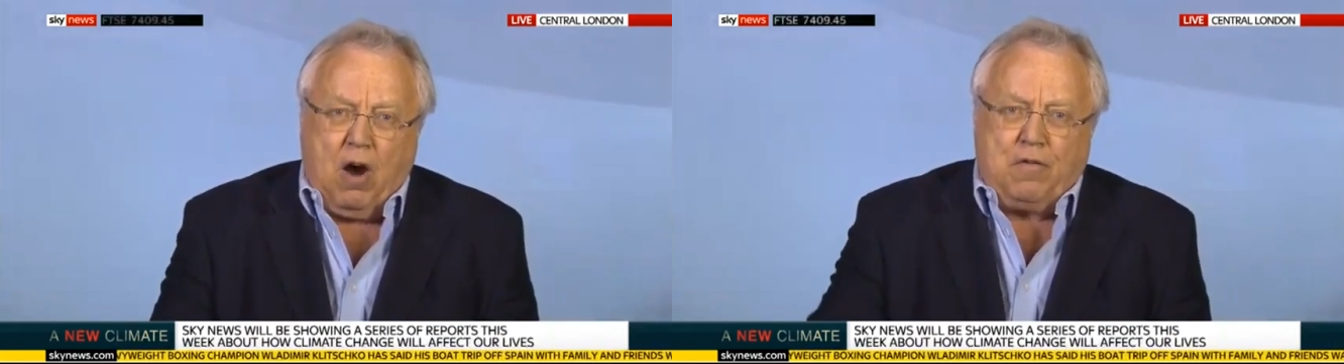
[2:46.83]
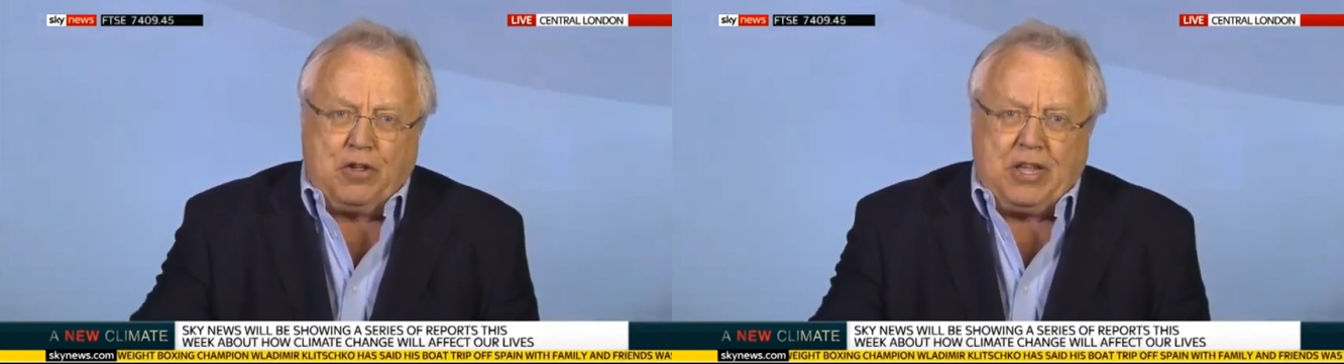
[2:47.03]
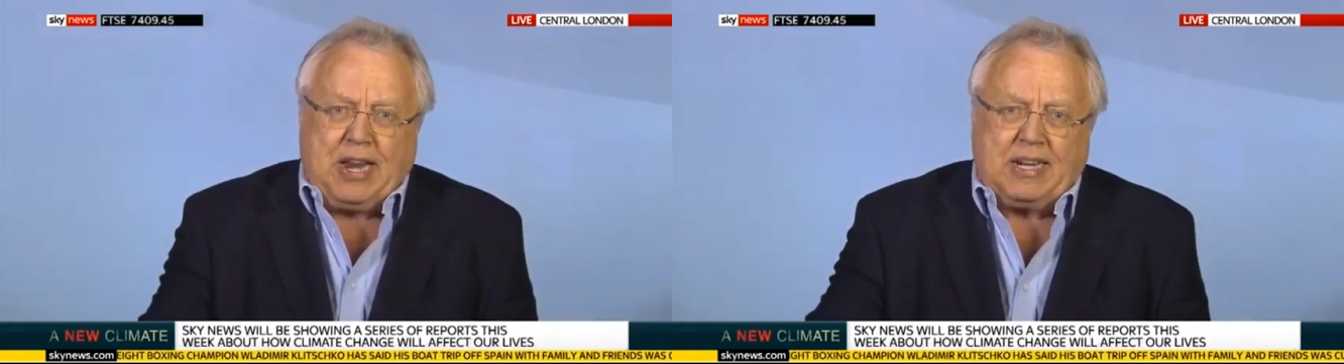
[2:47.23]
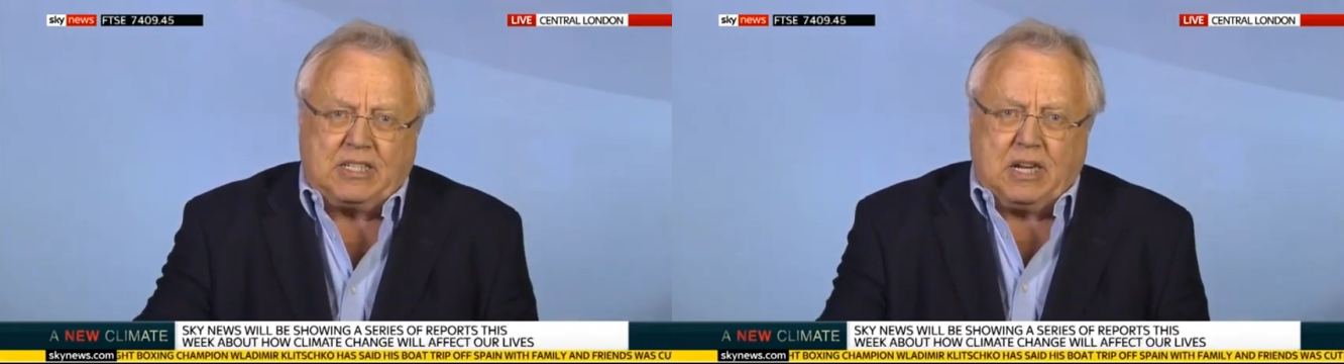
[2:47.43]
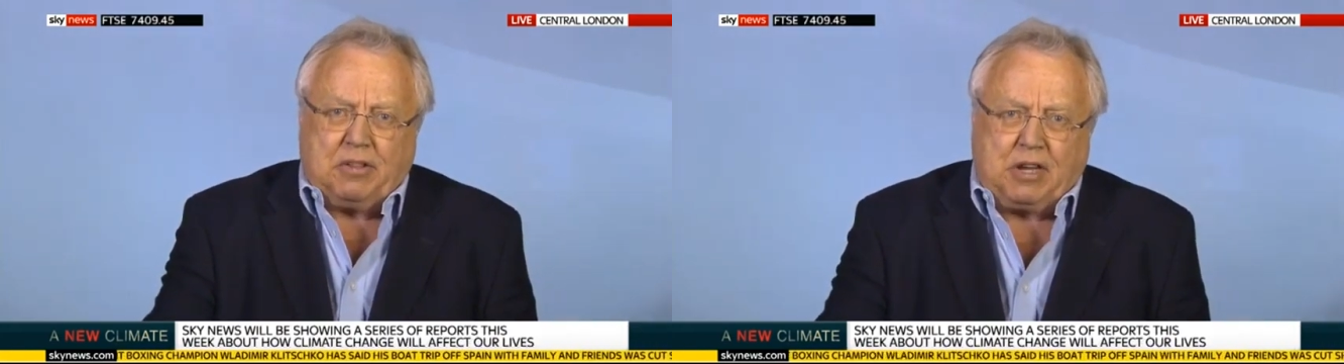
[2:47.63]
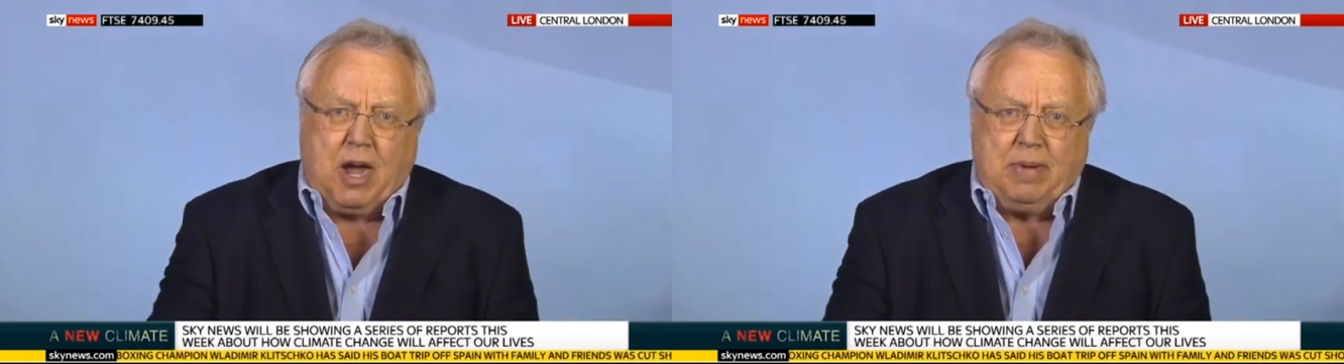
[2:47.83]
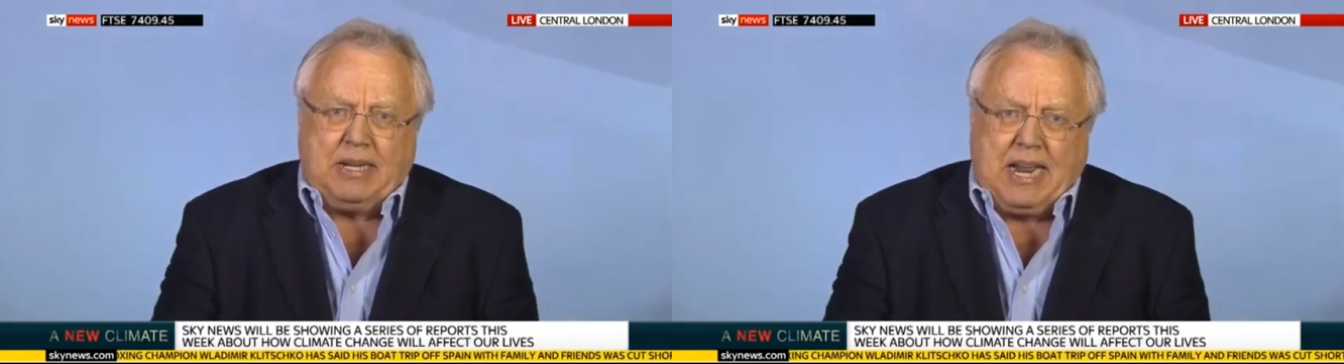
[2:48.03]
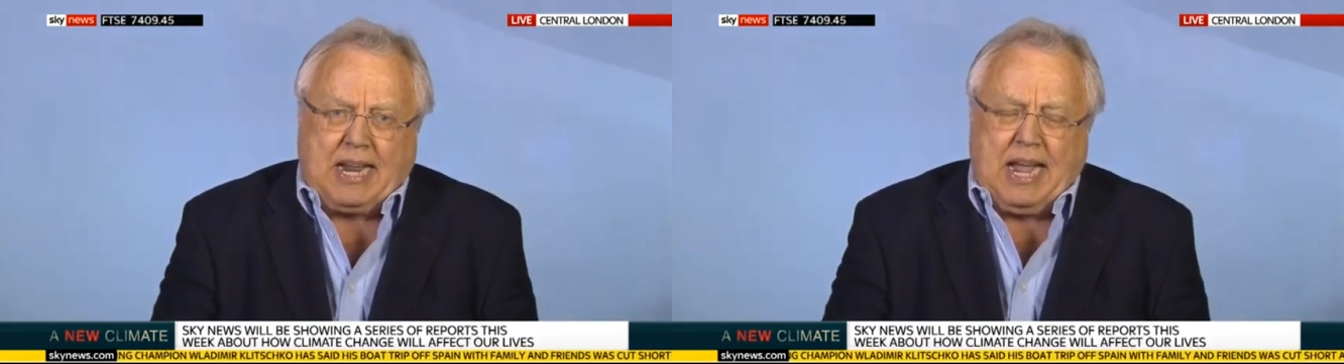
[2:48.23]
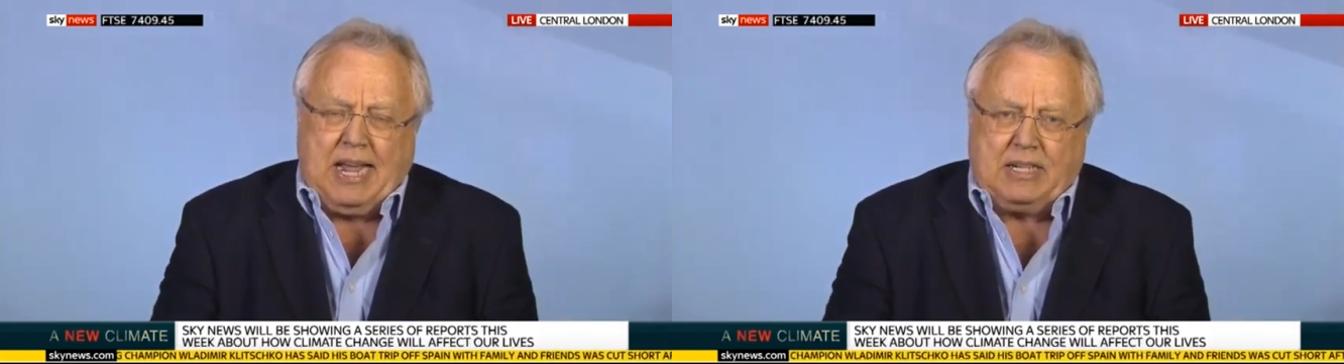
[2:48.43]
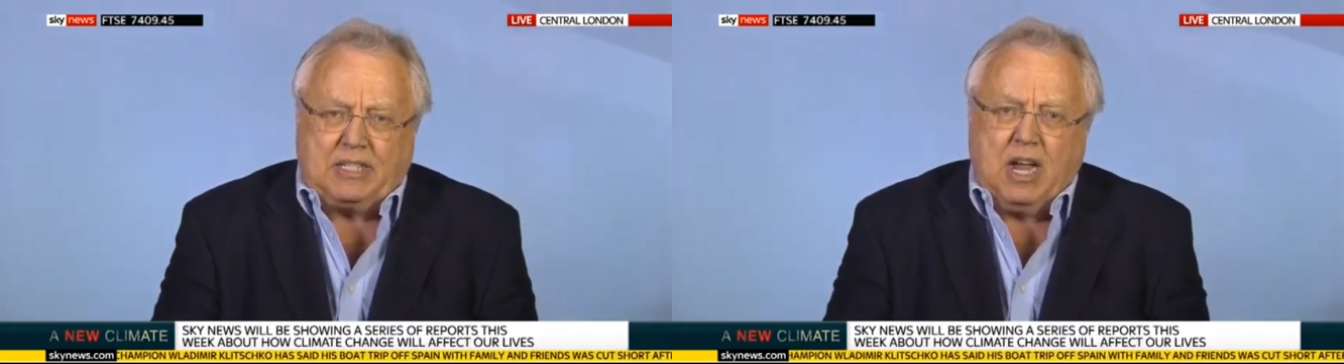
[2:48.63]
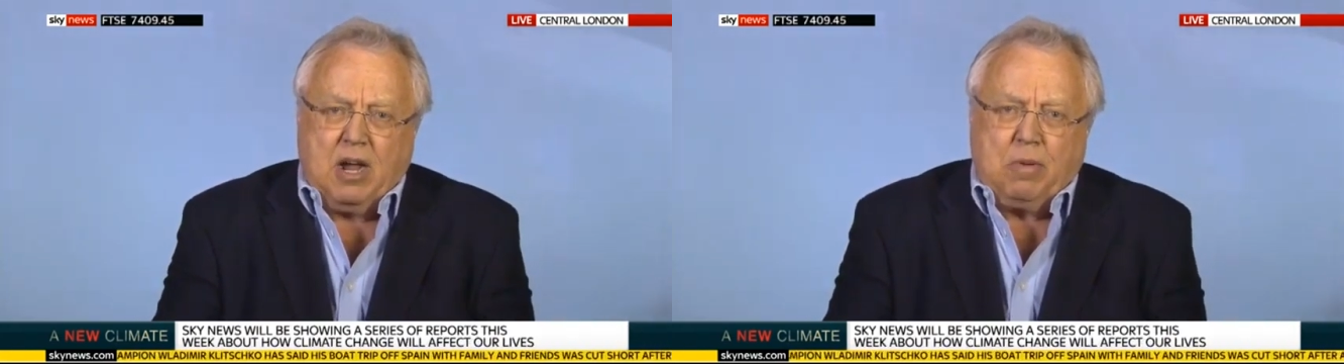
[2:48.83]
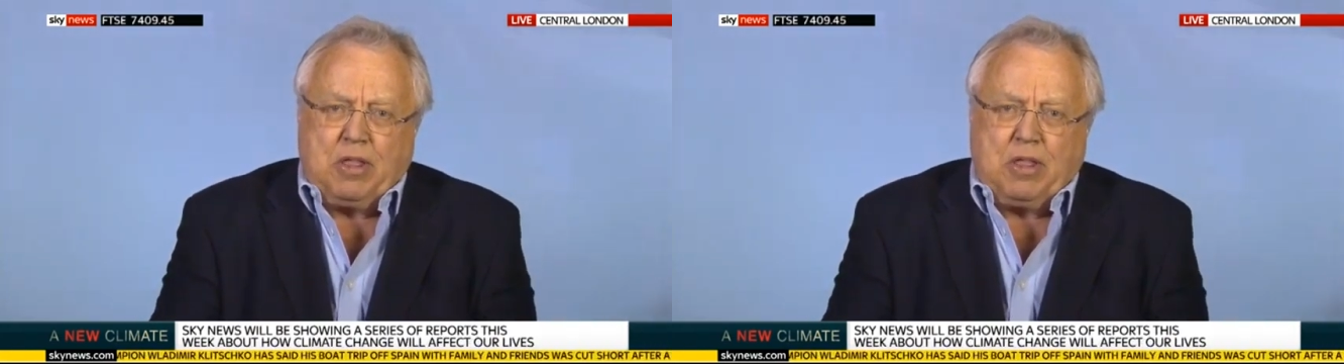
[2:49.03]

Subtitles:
over the next coming decades